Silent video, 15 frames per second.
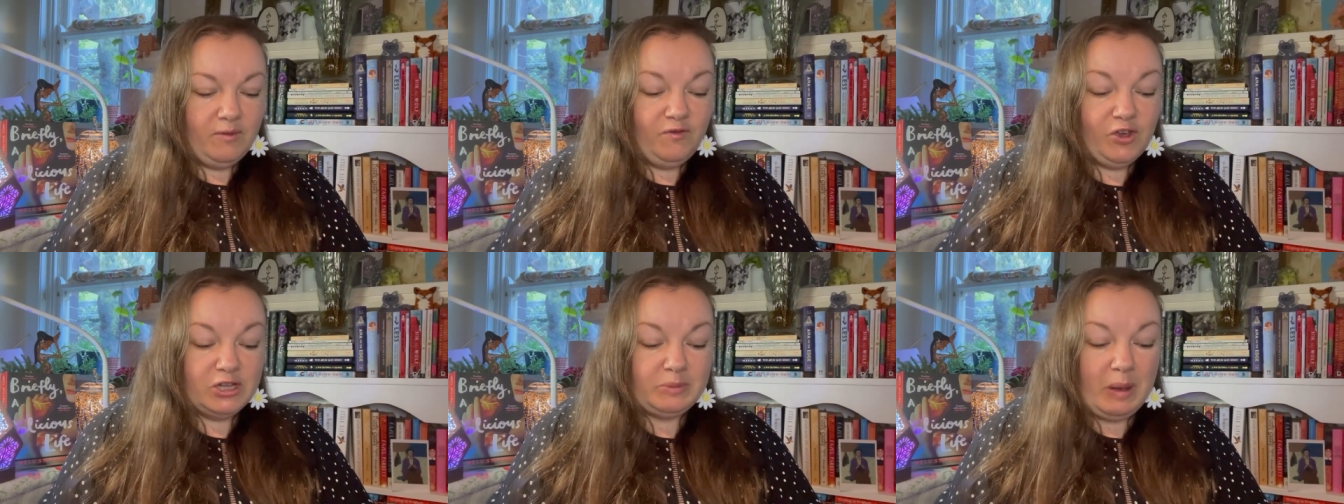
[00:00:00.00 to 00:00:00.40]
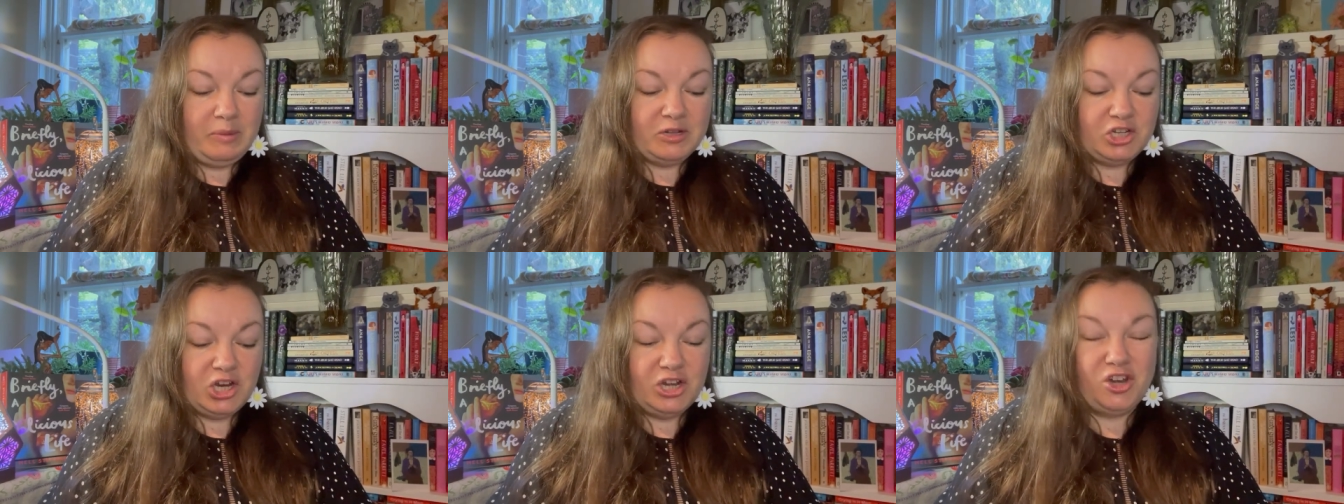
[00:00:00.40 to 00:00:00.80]
first
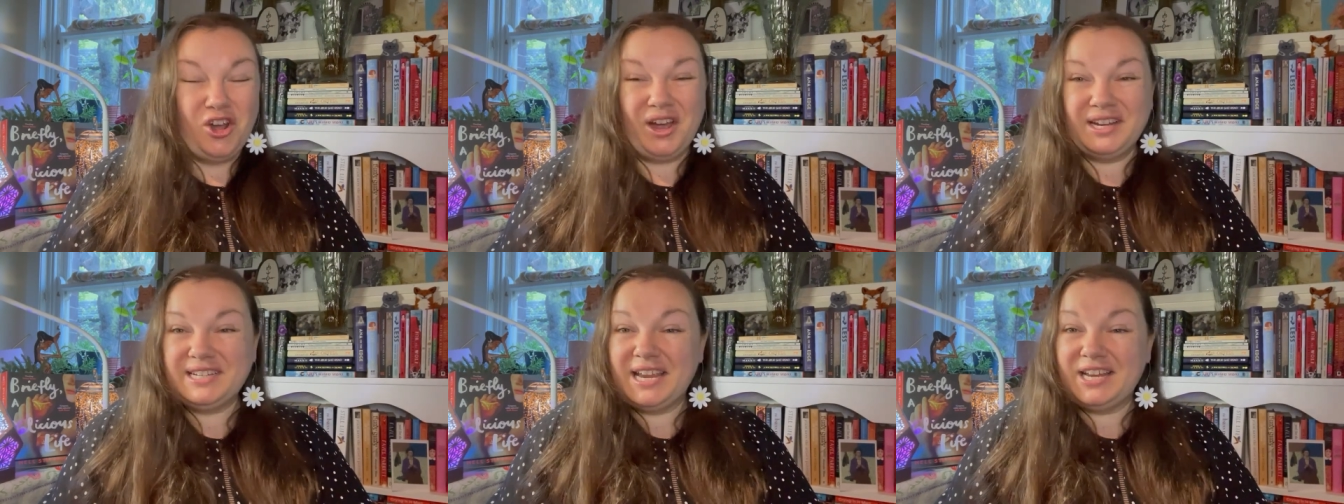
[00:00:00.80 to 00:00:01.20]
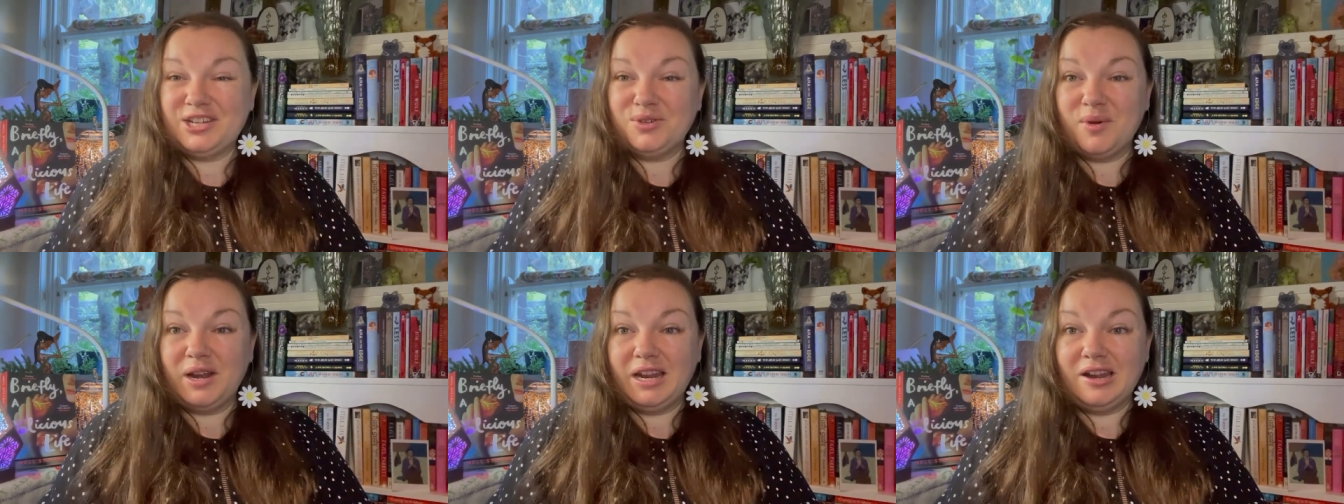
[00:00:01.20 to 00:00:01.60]
published in
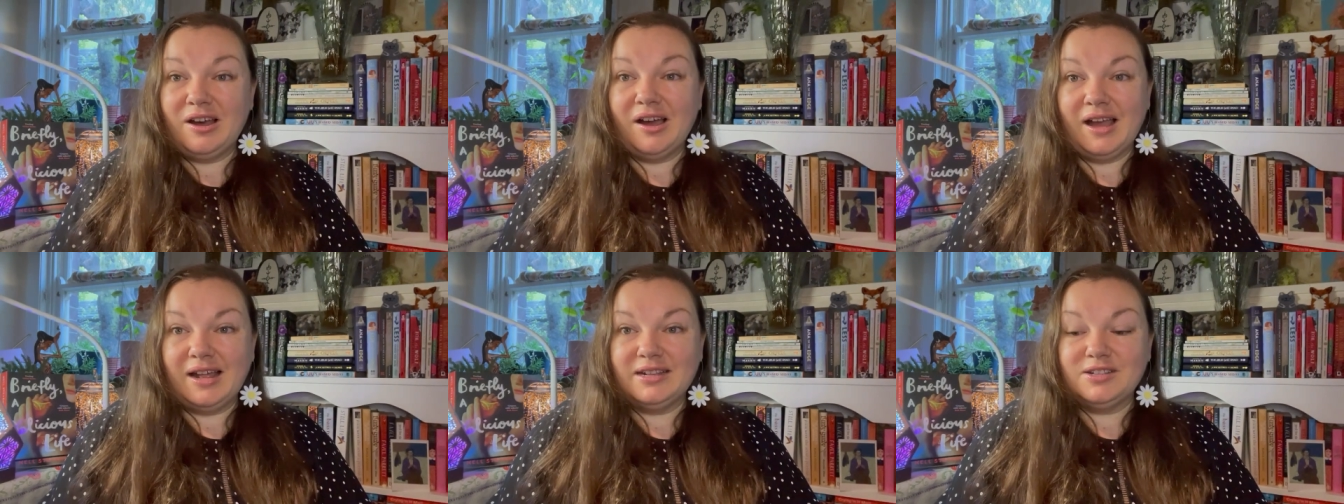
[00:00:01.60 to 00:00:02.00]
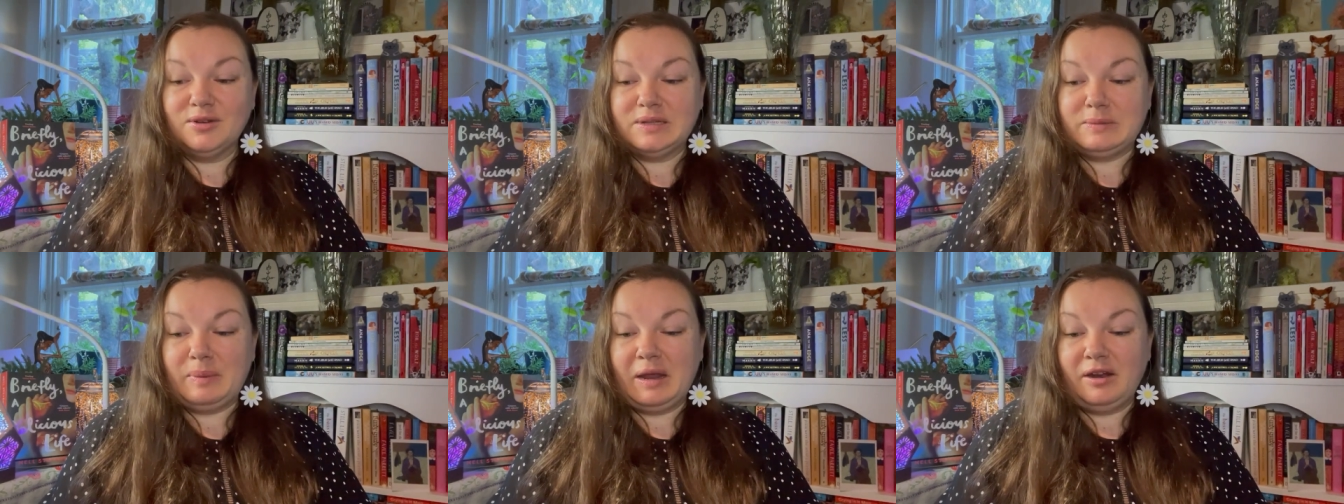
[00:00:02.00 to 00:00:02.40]
1929. So
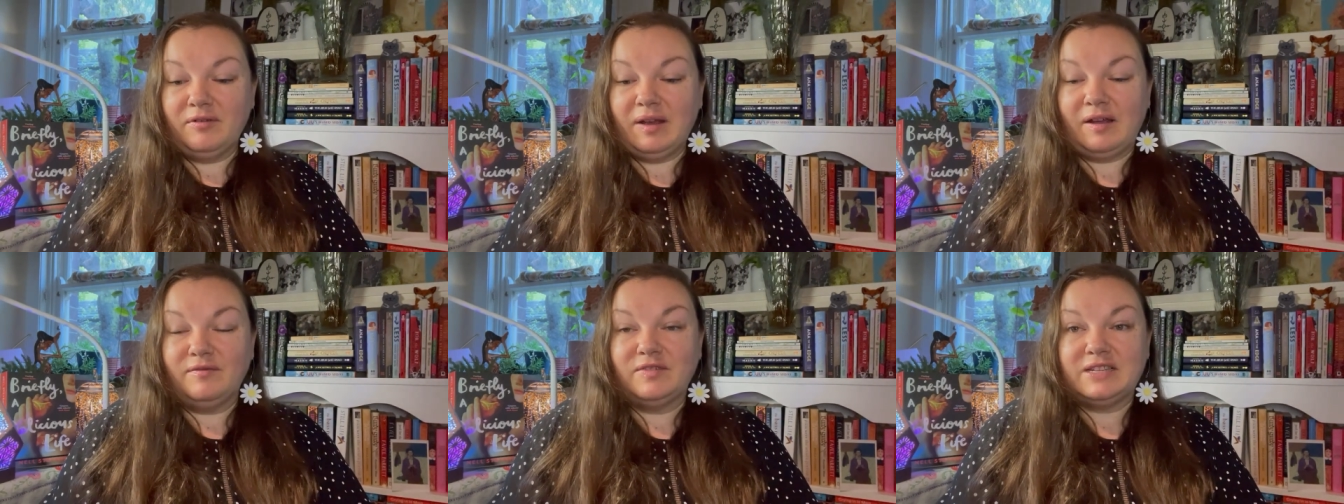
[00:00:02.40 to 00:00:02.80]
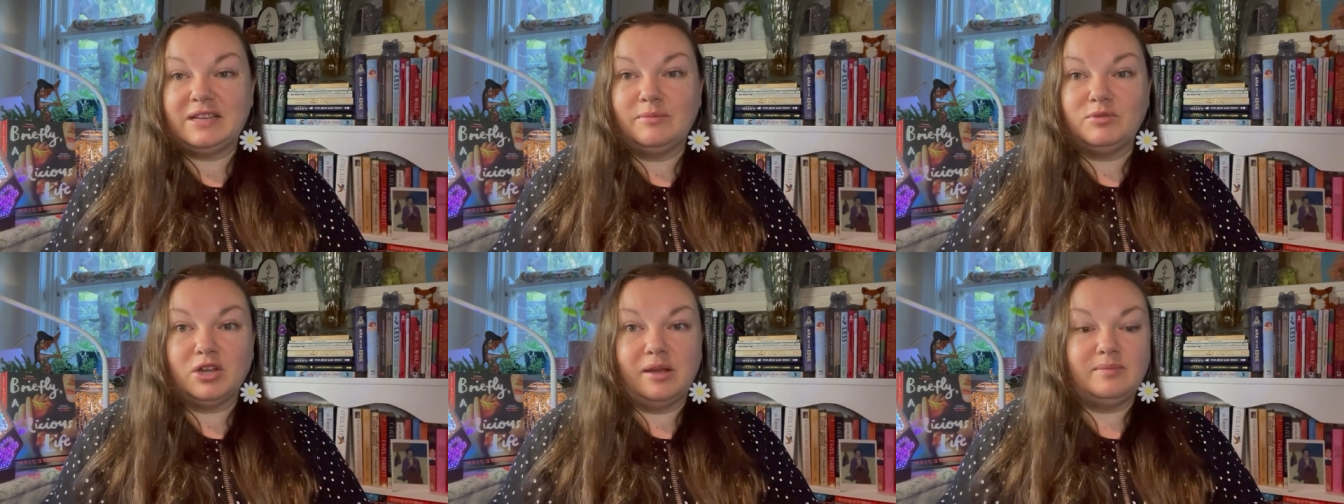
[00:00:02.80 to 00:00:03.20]
it's been around for
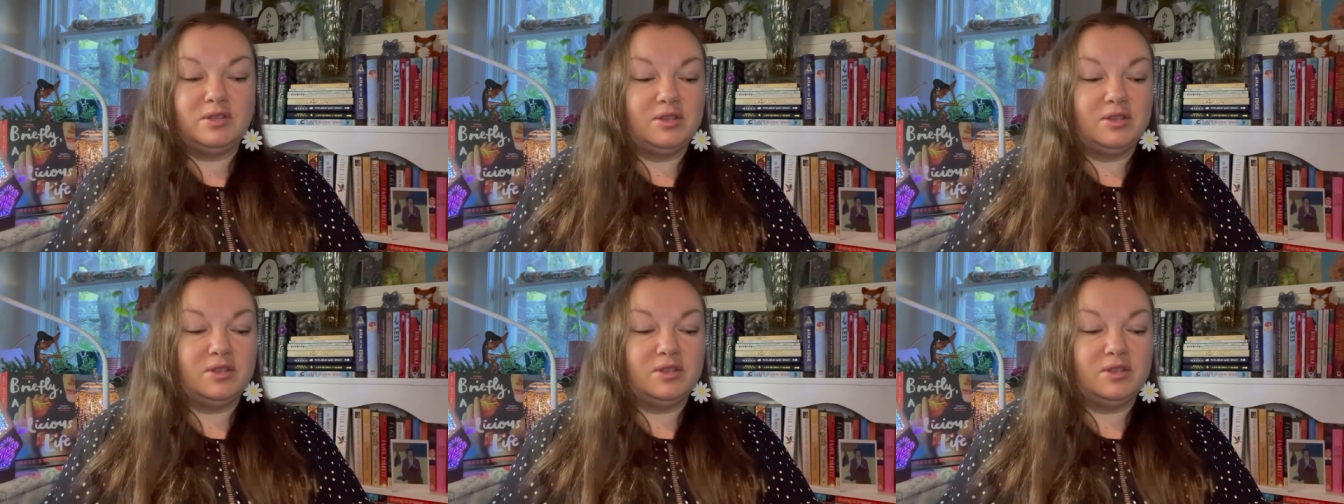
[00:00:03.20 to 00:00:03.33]
some time.